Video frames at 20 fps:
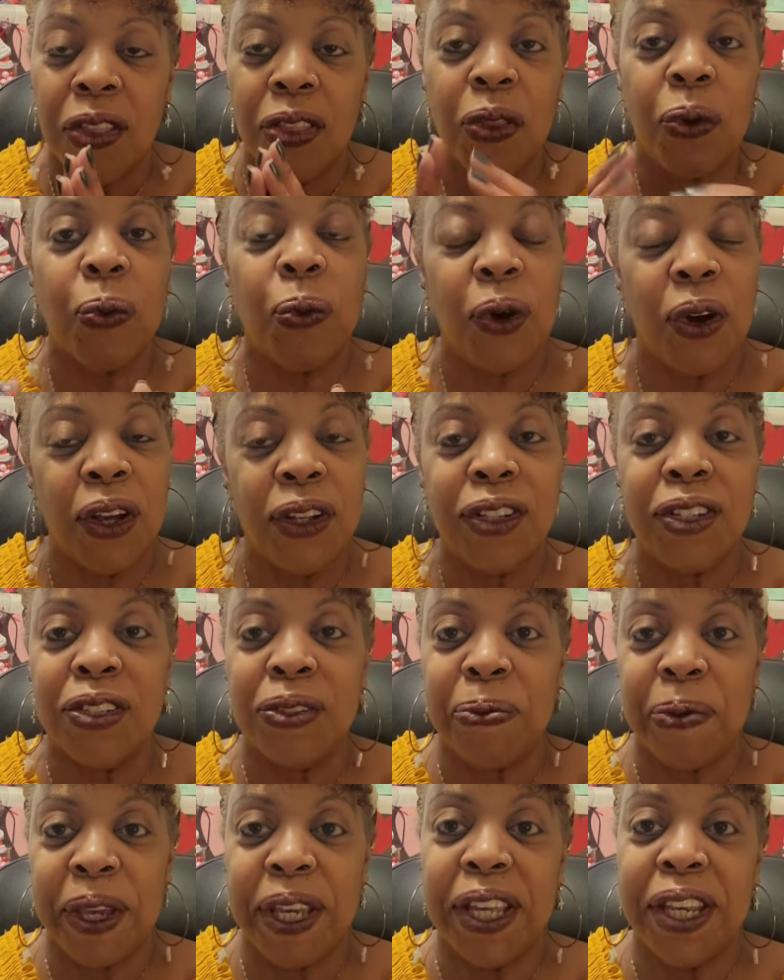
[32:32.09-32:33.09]
The world
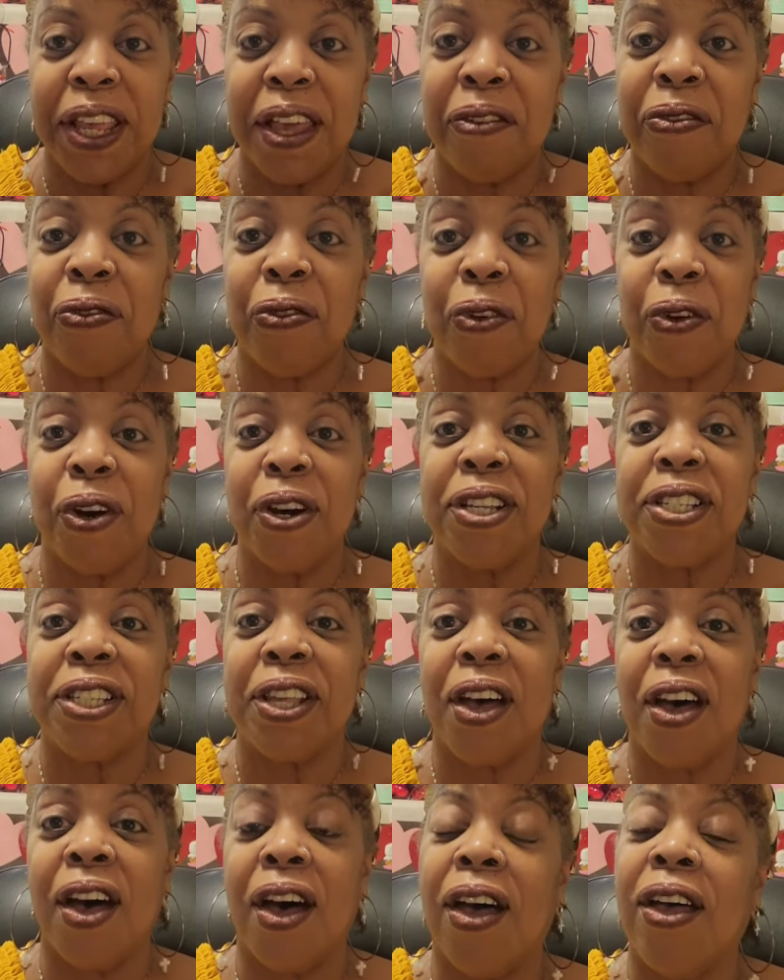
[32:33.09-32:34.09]
is big enough for us
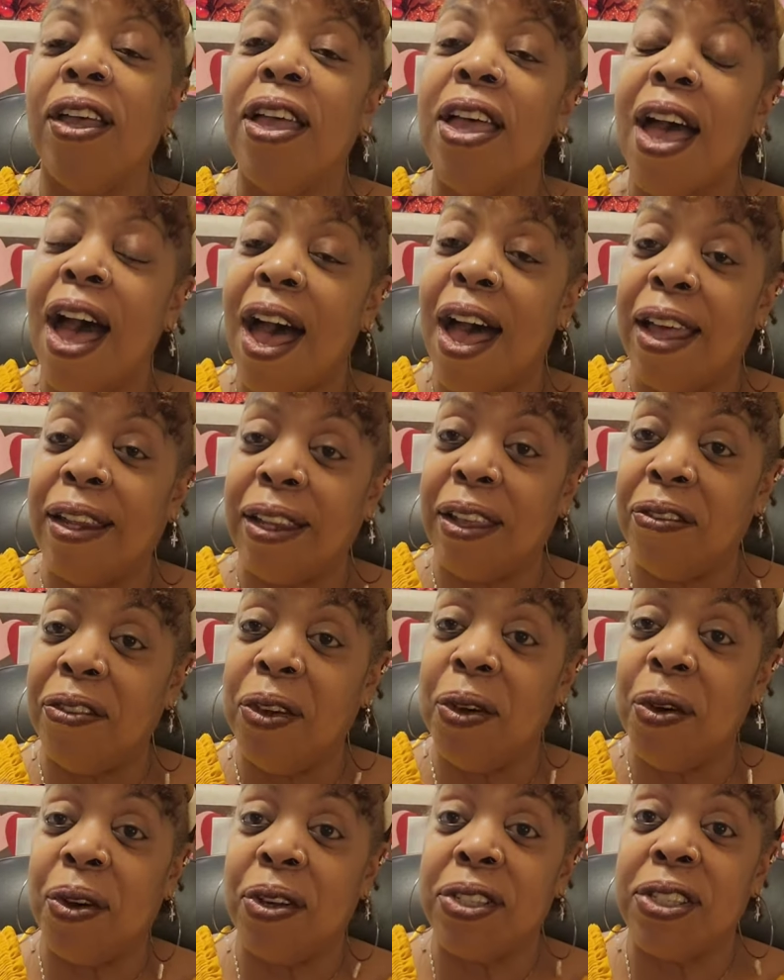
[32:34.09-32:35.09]
all. I love
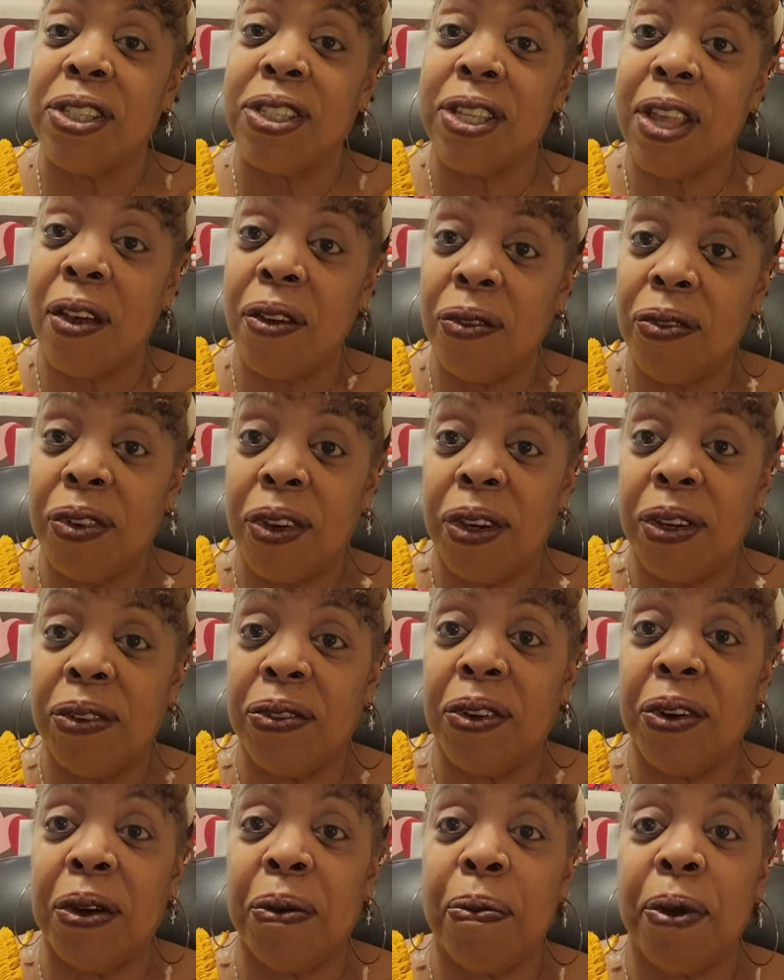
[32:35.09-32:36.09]
you all so very,
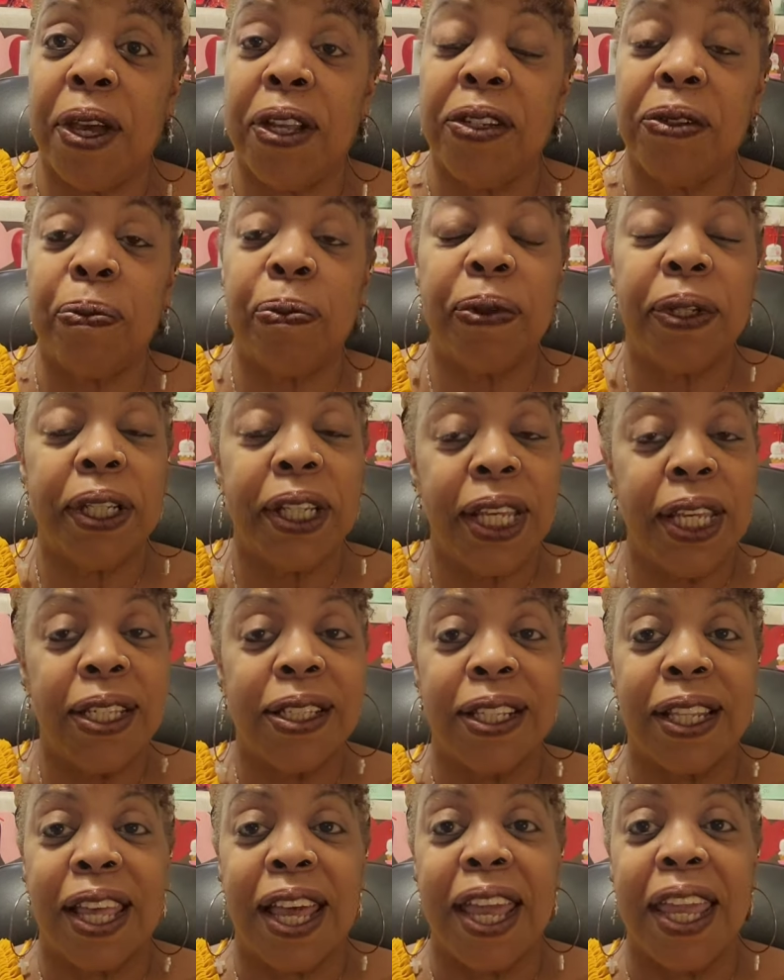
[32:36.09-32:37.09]
very much.
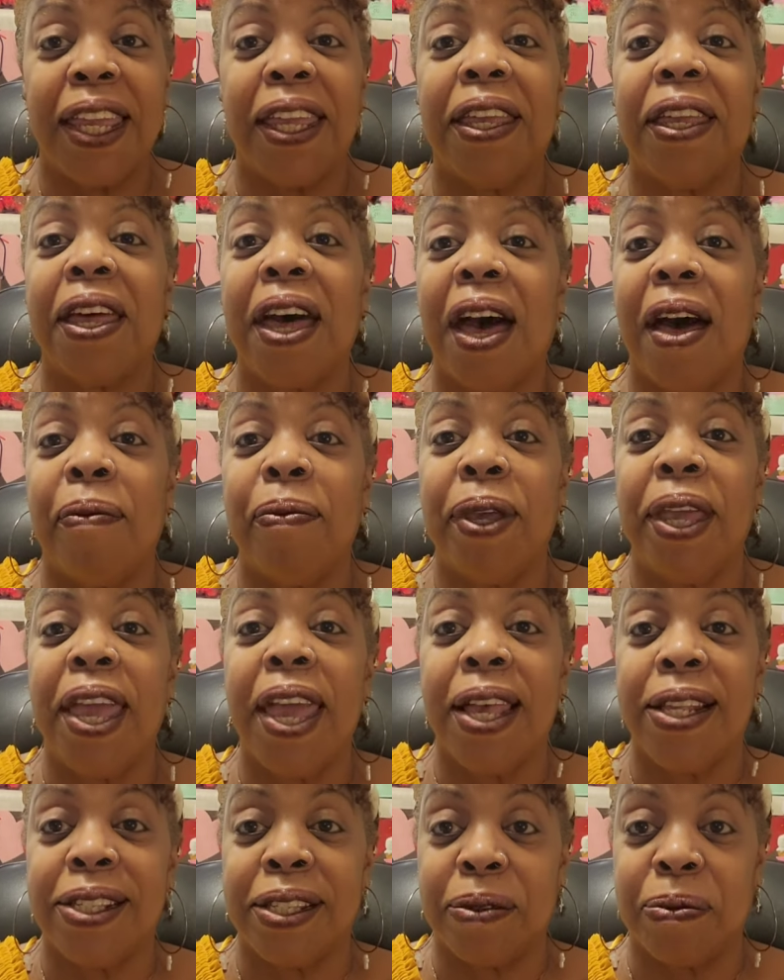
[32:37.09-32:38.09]
Please like, comment,
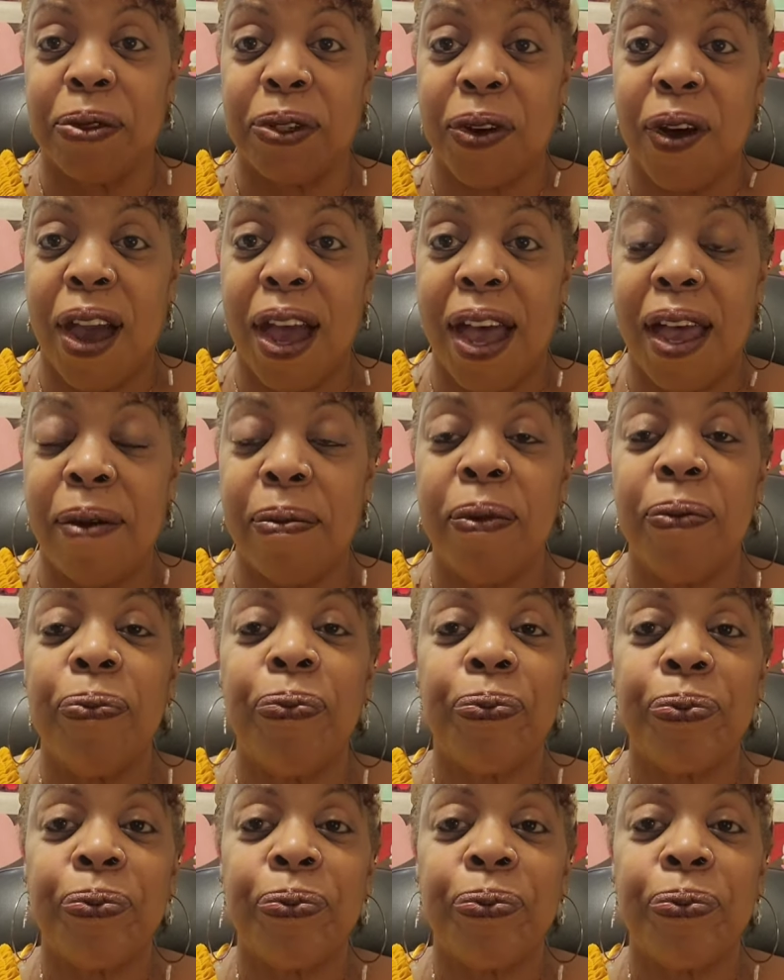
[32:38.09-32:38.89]
and subscribe.